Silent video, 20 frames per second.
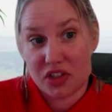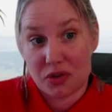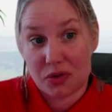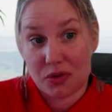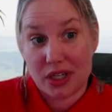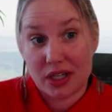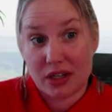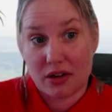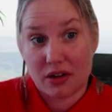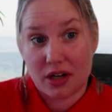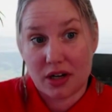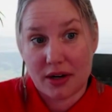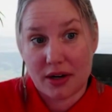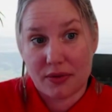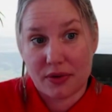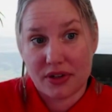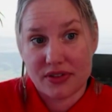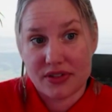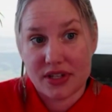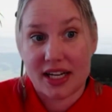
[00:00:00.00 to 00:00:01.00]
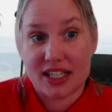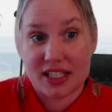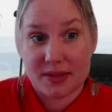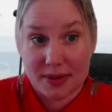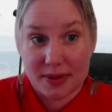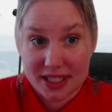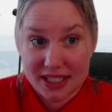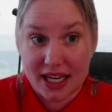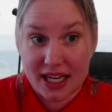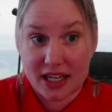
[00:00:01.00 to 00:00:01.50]
career. I
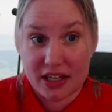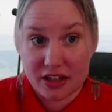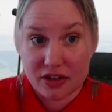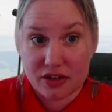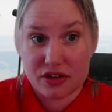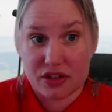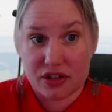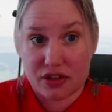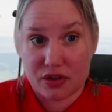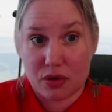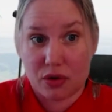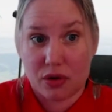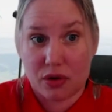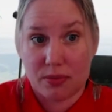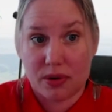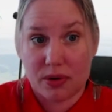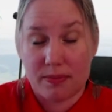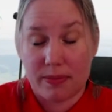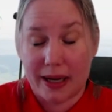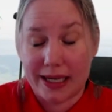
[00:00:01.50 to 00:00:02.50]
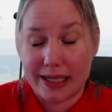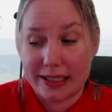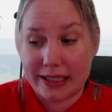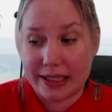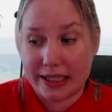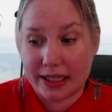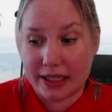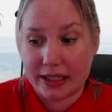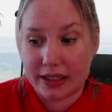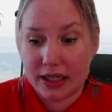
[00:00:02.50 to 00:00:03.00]
spent 10 years in corporate
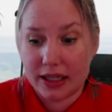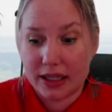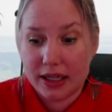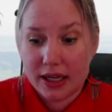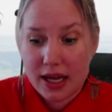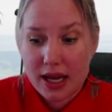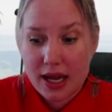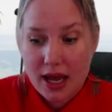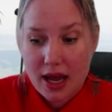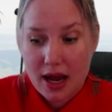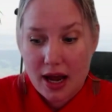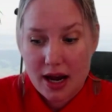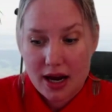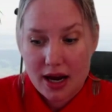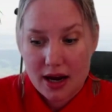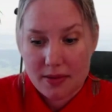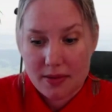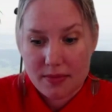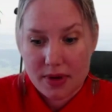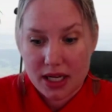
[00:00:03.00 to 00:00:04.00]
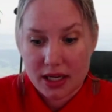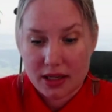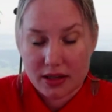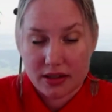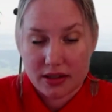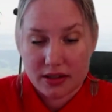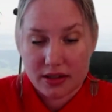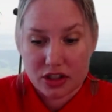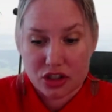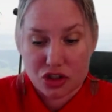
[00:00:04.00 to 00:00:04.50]
banking,
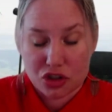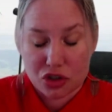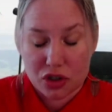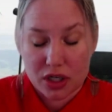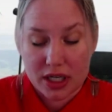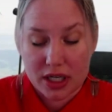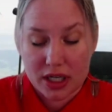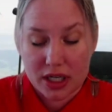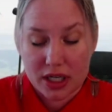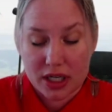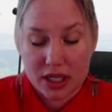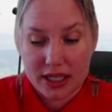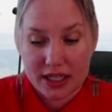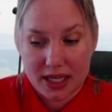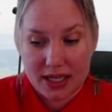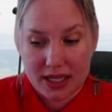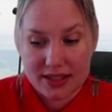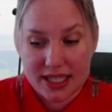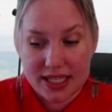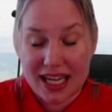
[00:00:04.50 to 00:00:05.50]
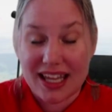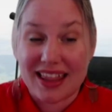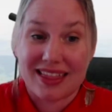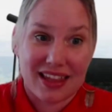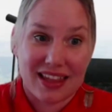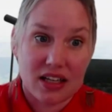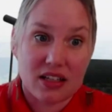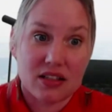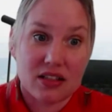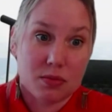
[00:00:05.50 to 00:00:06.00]
in the training space,
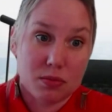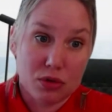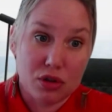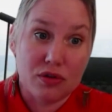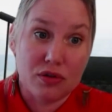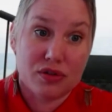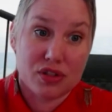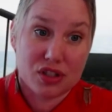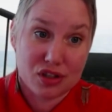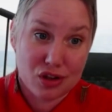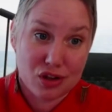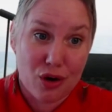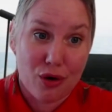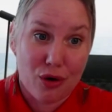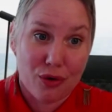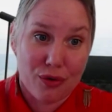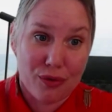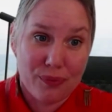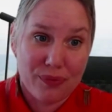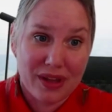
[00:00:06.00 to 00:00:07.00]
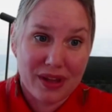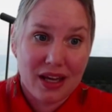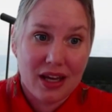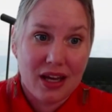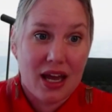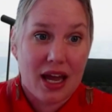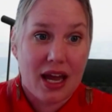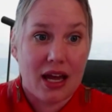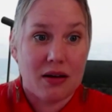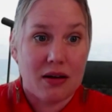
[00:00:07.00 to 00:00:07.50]
and things move slow.
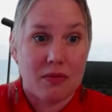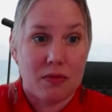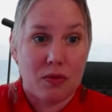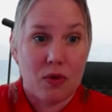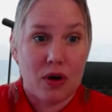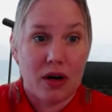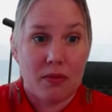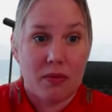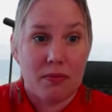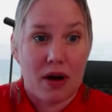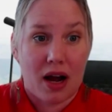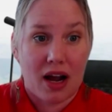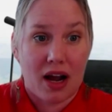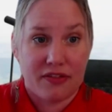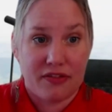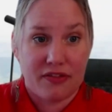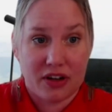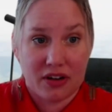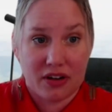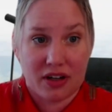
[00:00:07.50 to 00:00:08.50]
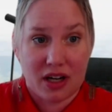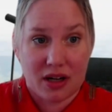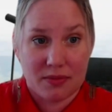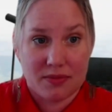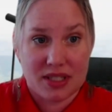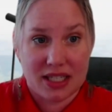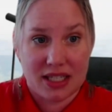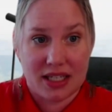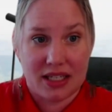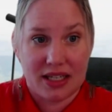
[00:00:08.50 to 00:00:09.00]
And where my fear
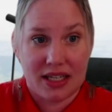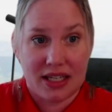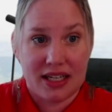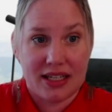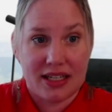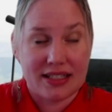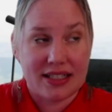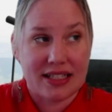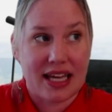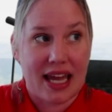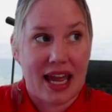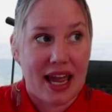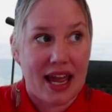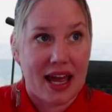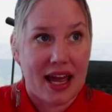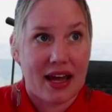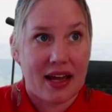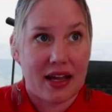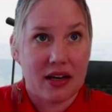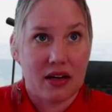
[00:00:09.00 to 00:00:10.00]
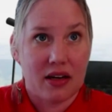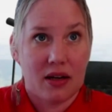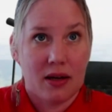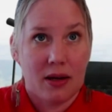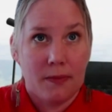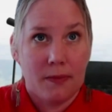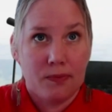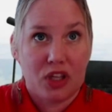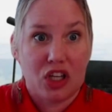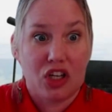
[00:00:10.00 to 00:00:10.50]
comes in is, can,
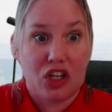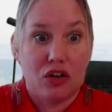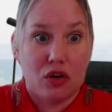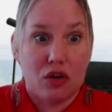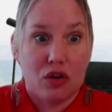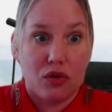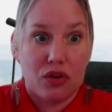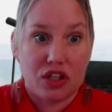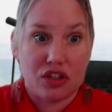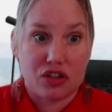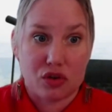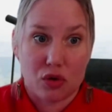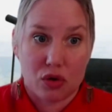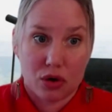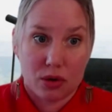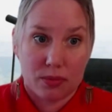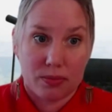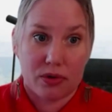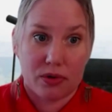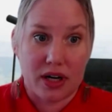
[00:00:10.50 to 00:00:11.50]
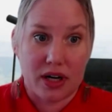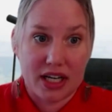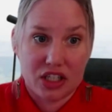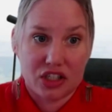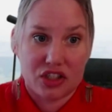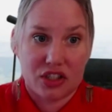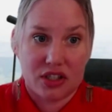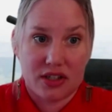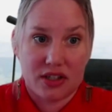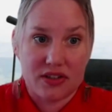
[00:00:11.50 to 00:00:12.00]
these
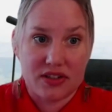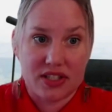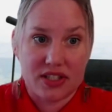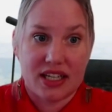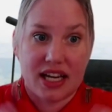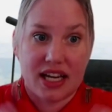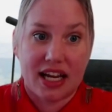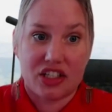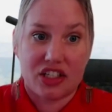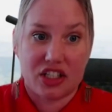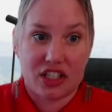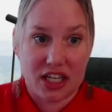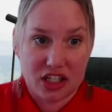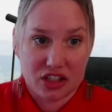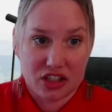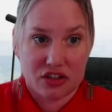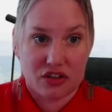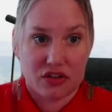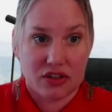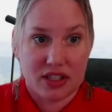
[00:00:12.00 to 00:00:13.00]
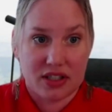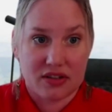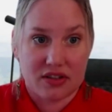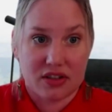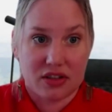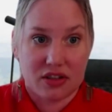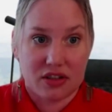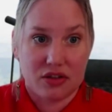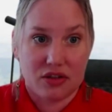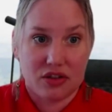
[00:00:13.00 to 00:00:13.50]
corporations and educational
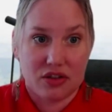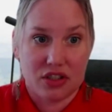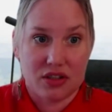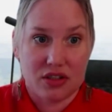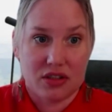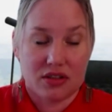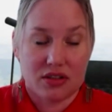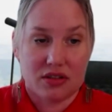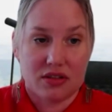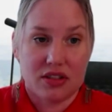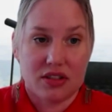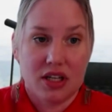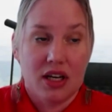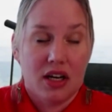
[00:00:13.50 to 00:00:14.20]
institutions